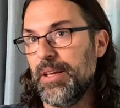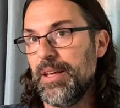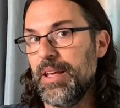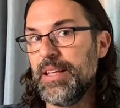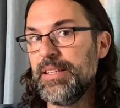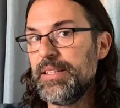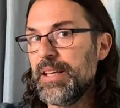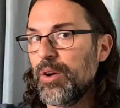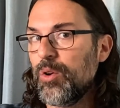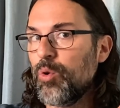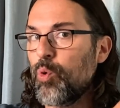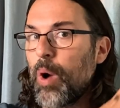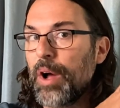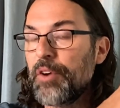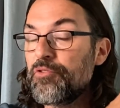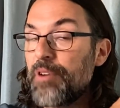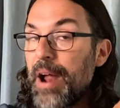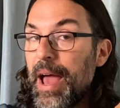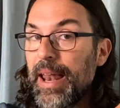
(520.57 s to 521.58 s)
Is it
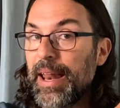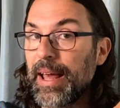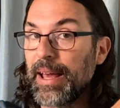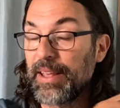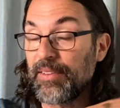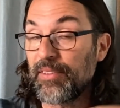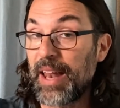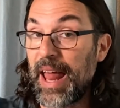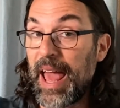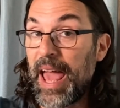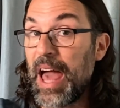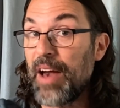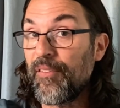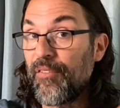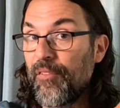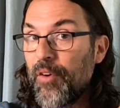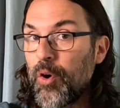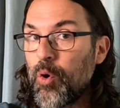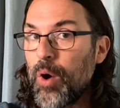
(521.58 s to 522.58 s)
quadratic? Is it half
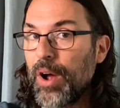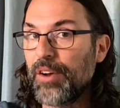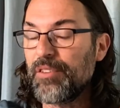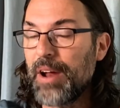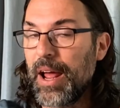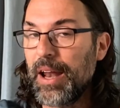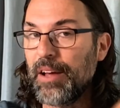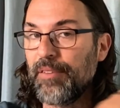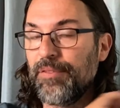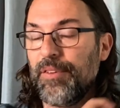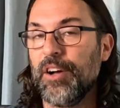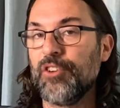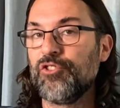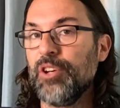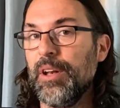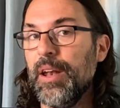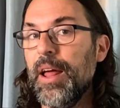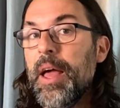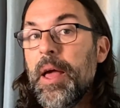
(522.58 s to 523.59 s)
of a quadratic
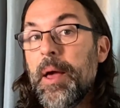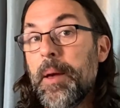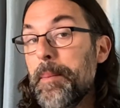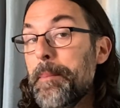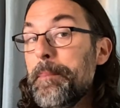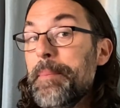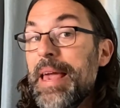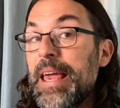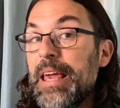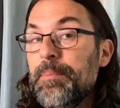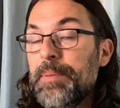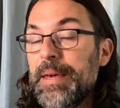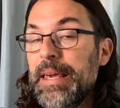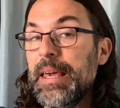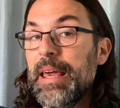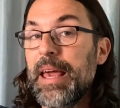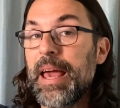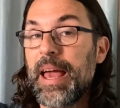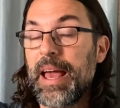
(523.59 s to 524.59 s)
function?
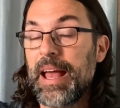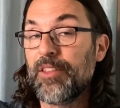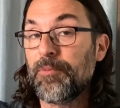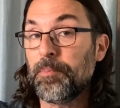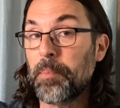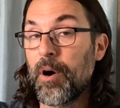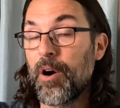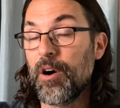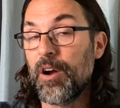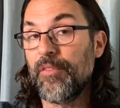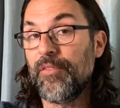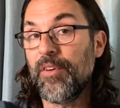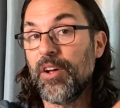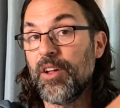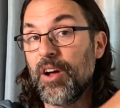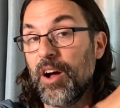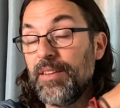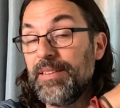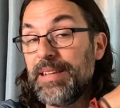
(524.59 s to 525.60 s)
Maybe it's part of
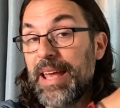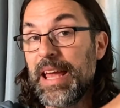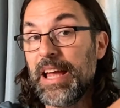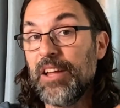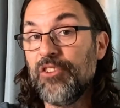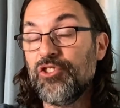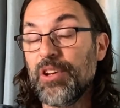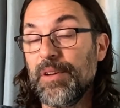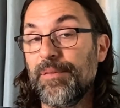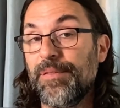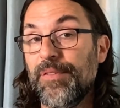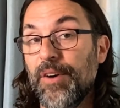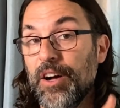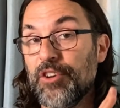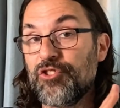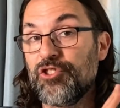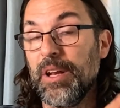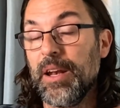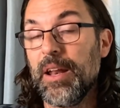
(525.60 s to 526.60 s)
a tangent
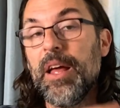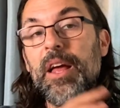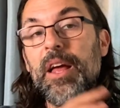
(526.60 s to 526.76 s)
function.